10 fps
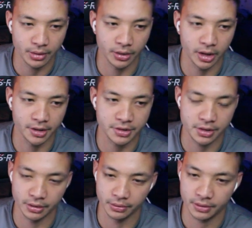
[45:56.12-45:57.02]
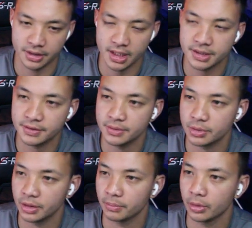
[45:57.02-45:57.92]
going on too, because that
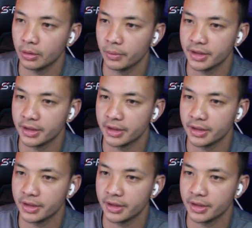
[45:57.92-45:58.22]
seems really important